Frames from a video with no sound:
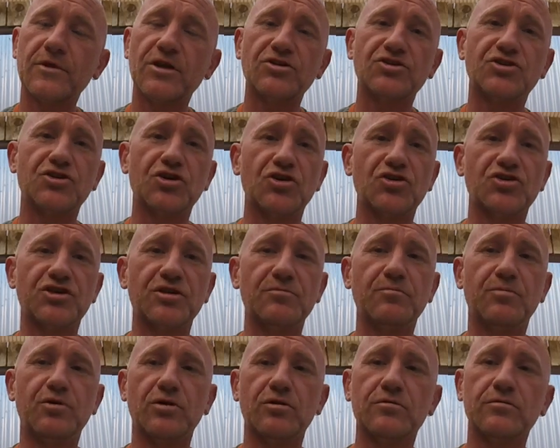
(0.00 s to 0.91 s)
So
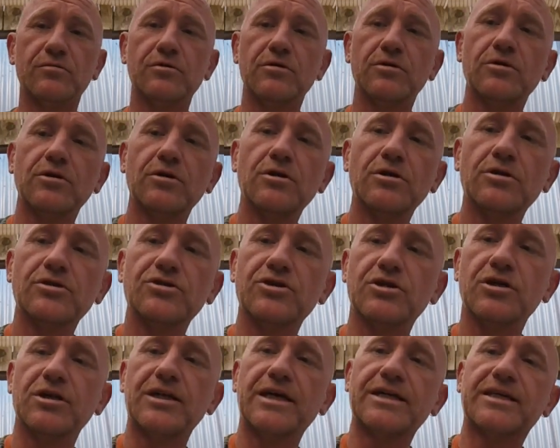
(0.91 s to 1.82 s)
simple.
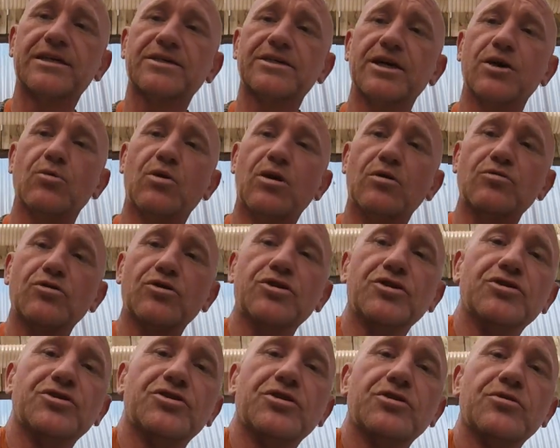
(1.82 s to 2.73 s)
So like I say, what I'm
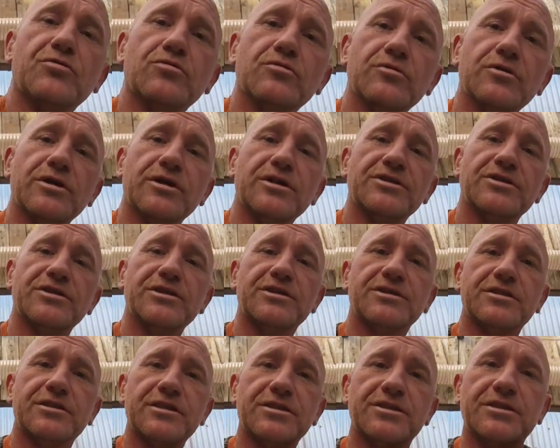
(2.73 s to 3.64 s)
going to do
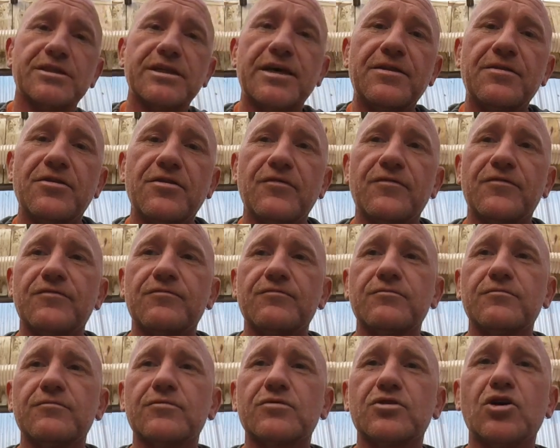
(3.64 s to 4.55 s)
is this length of
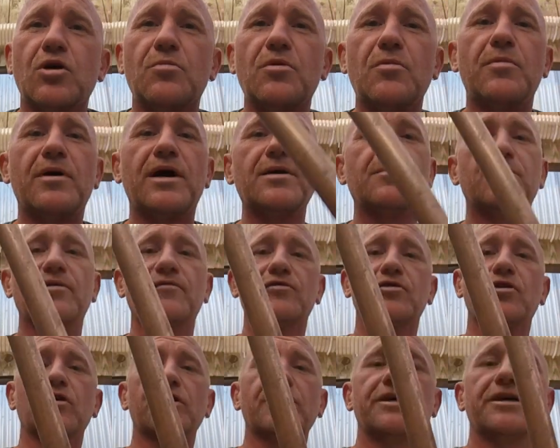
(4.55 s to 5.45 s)
copper pipe I've
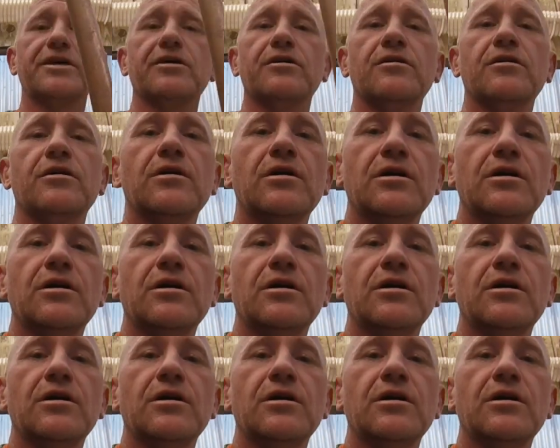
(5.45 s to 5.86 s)
got here,